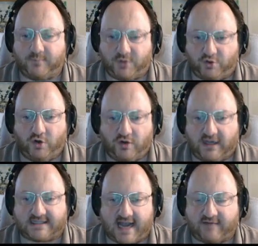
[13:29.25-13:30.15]
You
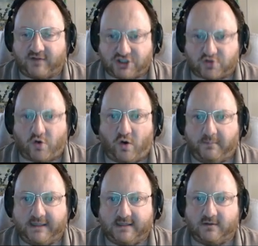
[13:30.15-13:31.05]
get to have a strong
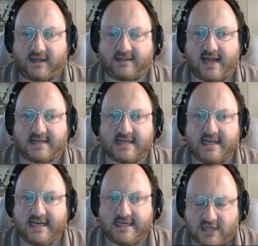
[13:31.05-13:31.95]
minion like that
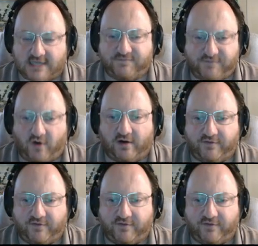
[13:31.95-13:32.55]
is very,